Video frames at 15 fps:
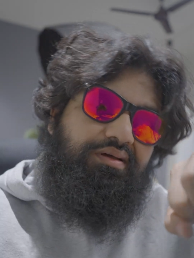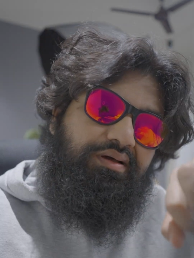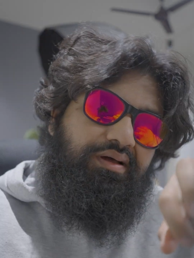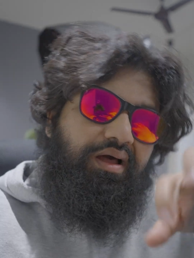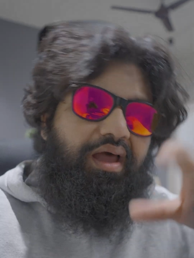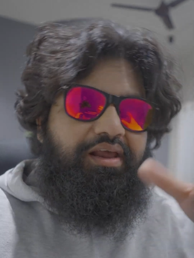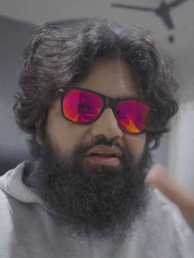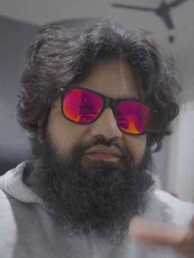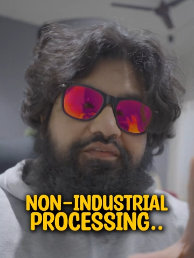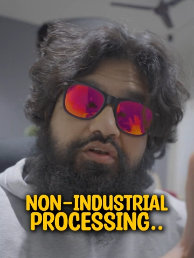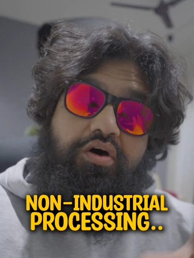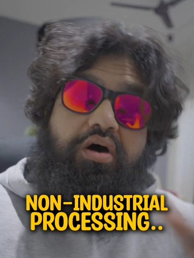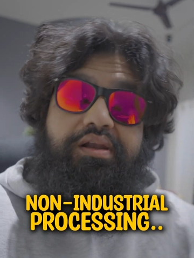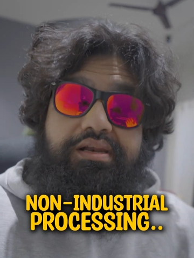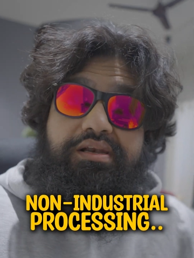a kind of
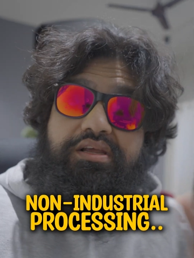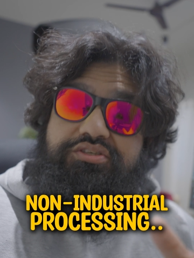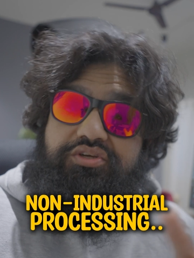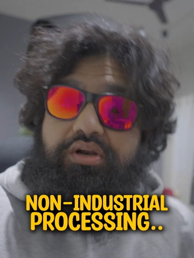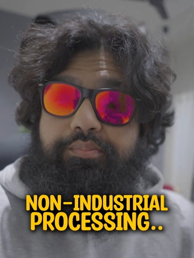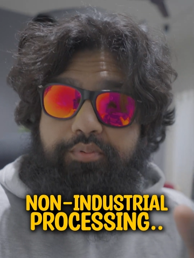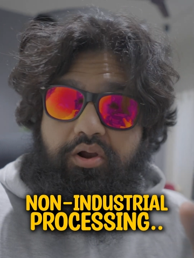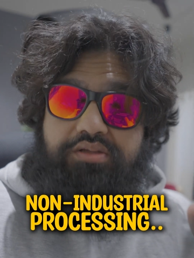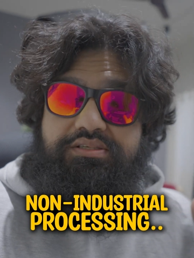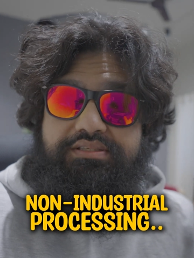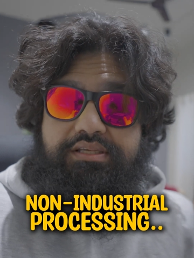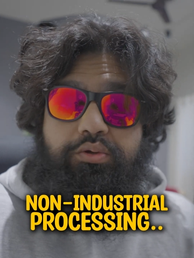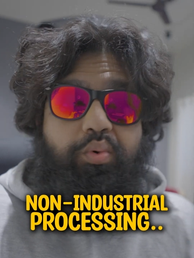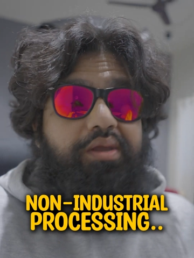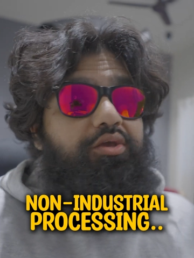non-industrial
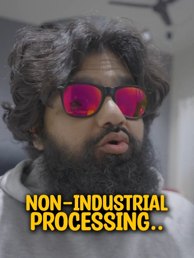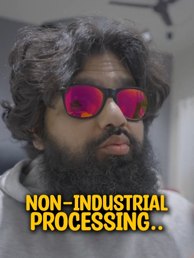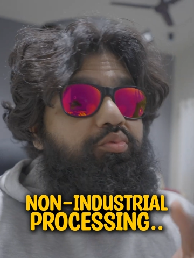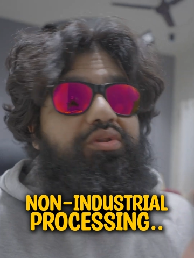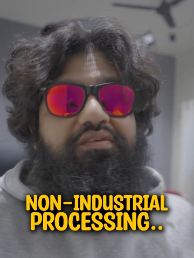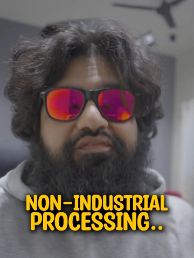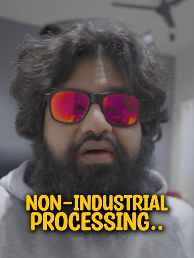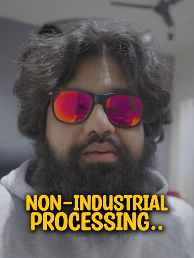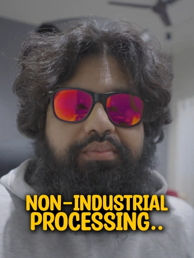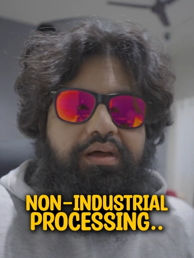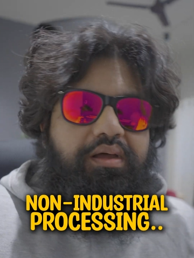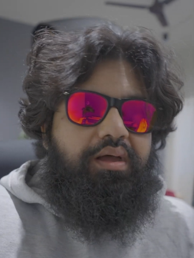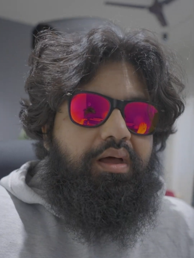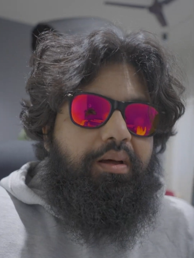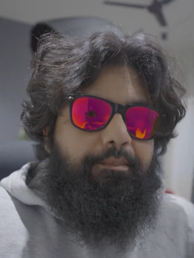processing where you remove the fiber,
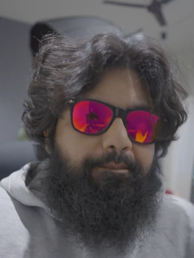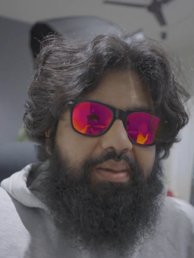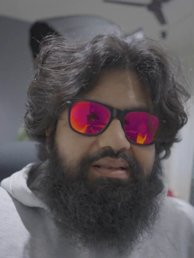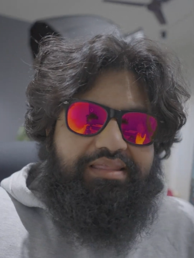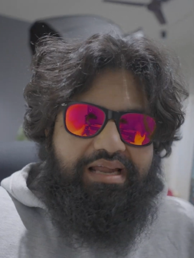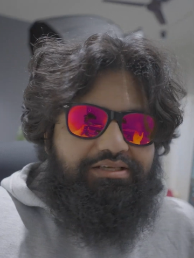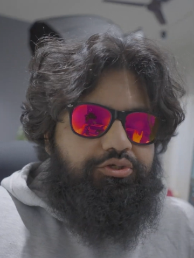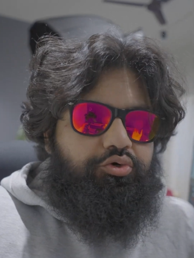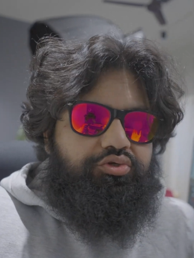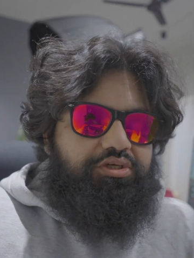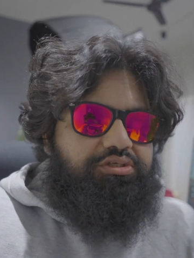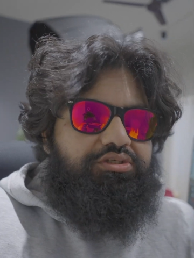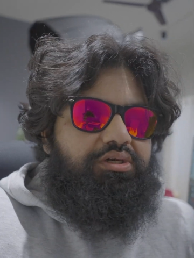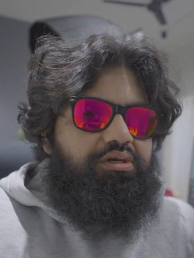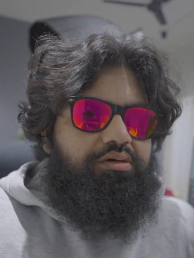but that juice
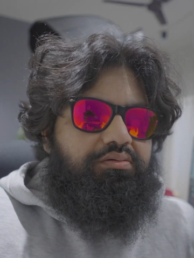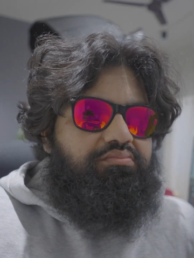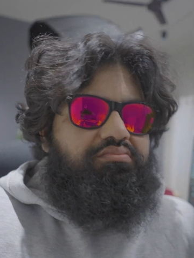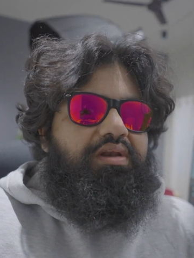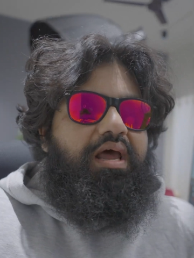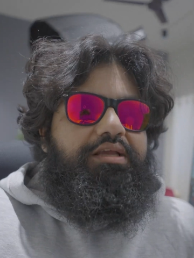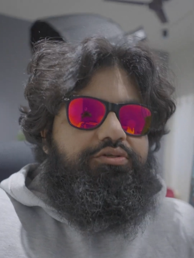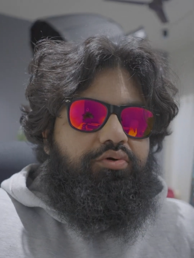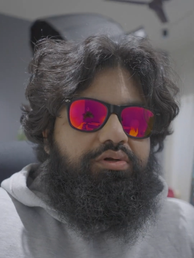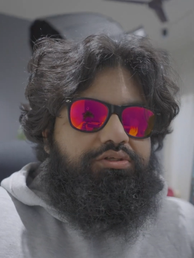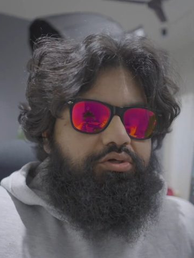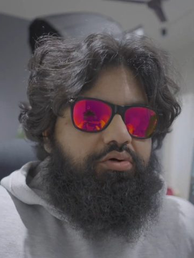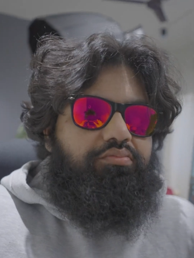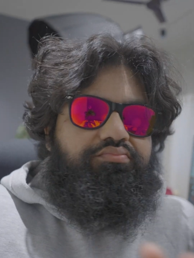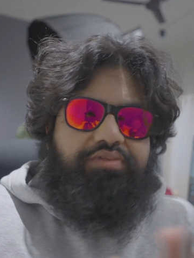is still natural.
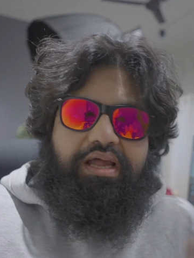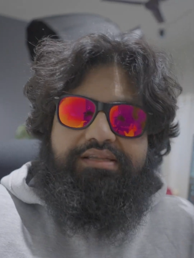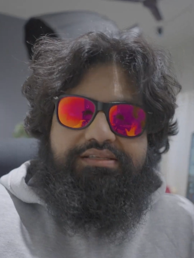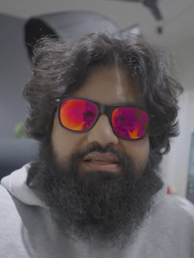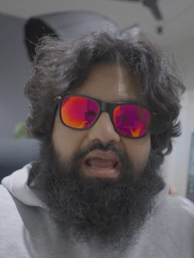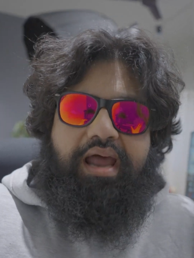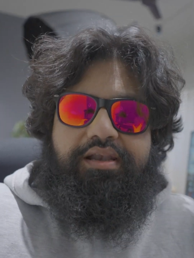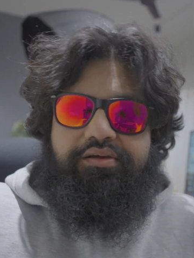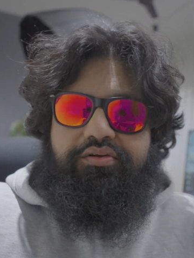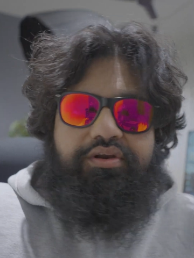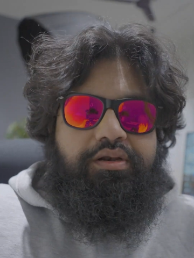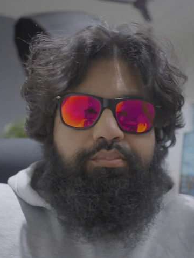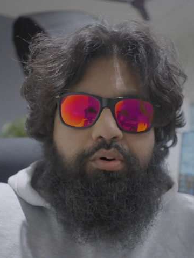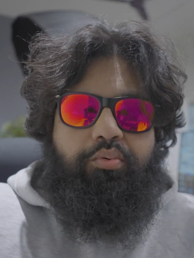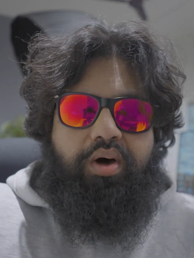So that's
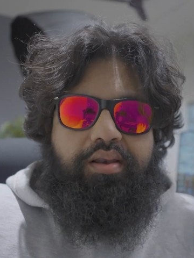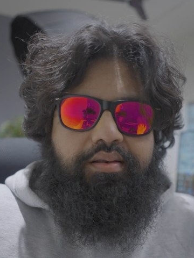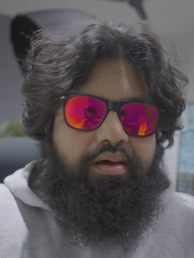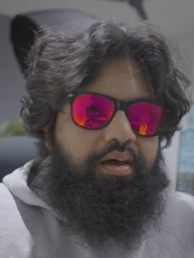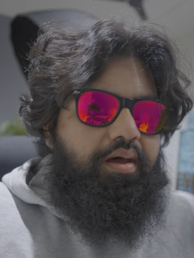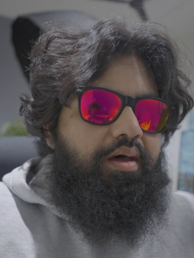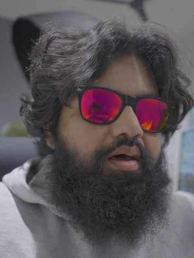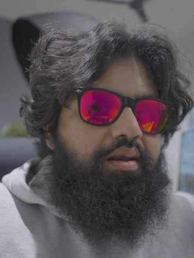category number 1.